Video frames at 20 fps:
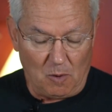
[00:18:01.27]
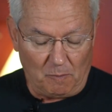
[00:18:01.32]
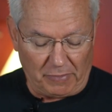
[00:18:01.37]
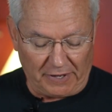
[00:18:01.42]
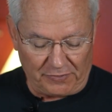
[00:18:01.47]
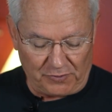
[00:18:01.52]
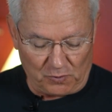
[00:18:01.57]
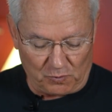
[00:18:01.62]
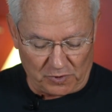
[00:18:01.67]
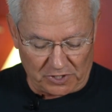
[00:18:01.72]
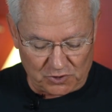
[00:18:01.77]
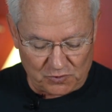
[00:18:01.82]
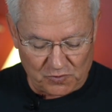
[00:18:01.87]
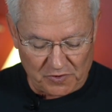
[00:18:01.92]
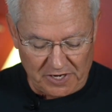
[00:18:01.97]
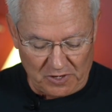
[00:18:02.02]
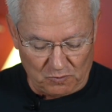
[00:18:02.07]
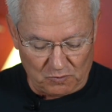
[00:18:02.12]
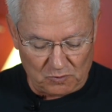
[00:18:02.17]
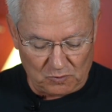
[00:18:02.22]
but the
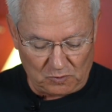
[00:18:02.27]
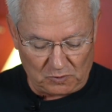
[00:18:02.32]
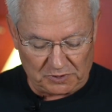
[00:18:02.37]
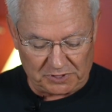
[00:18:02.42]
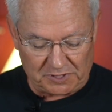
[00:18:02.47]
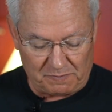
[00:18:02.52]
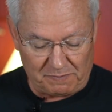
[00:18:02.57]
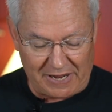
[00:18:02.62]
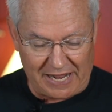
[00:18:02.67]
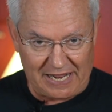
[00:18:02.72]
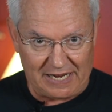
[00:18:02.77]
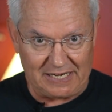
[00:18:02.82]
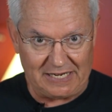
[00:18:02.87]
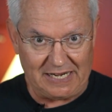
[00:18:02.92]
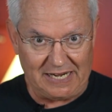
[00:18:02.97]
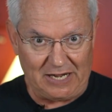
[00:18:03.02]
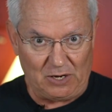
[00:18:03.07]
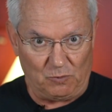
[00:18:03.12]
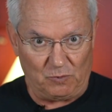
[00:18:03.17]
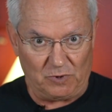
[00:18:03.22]
retreat rules mandate